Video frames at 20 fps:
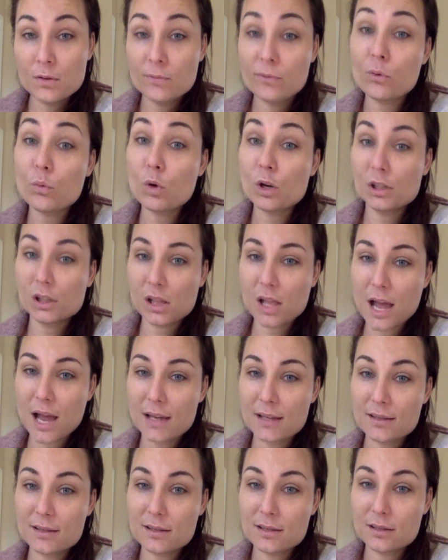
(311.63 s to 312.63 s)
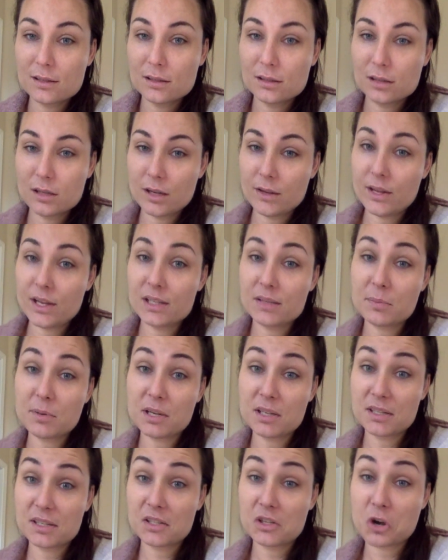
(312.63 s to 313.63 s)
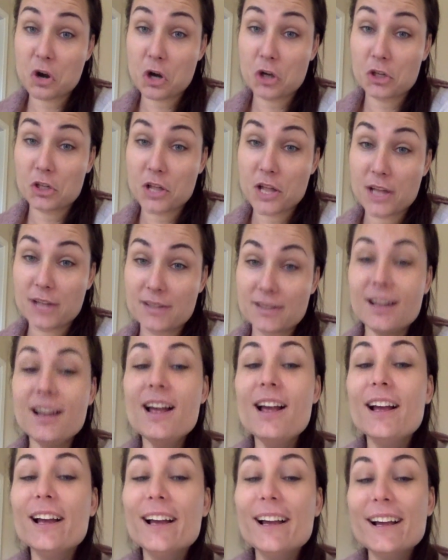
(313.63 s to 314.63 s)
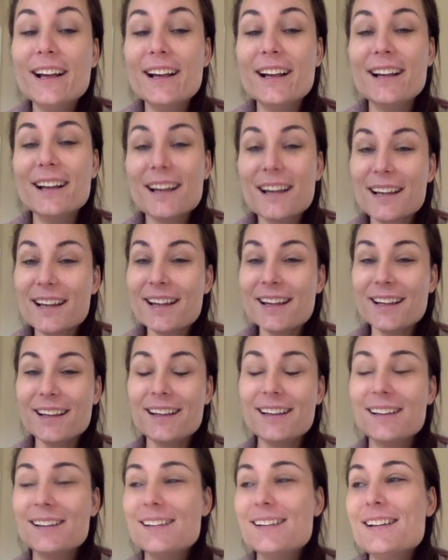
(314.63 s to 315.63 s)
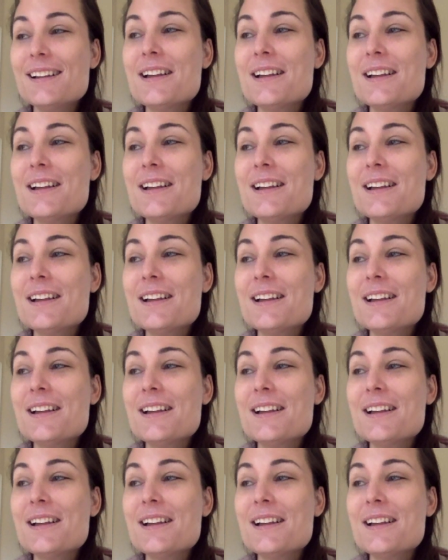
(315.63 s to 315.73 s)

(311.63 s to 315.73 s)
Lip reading: for one class, and that's because it's a hard class.